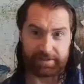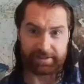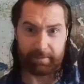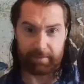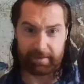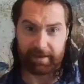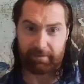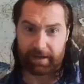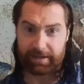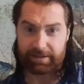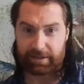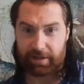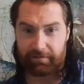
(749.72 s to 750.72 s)
same thing, right?
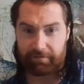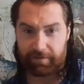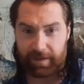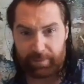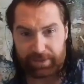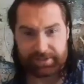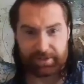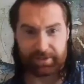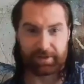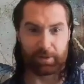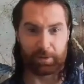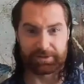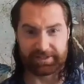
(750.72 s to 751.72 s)
There's a lot of flippers or
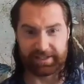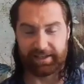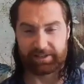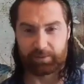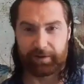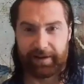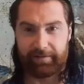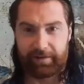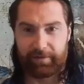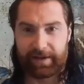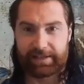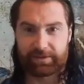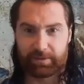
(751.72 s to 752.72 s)
wholesalers, whatever,
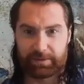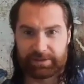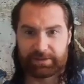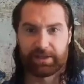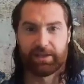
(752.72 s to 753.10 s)
right? So it's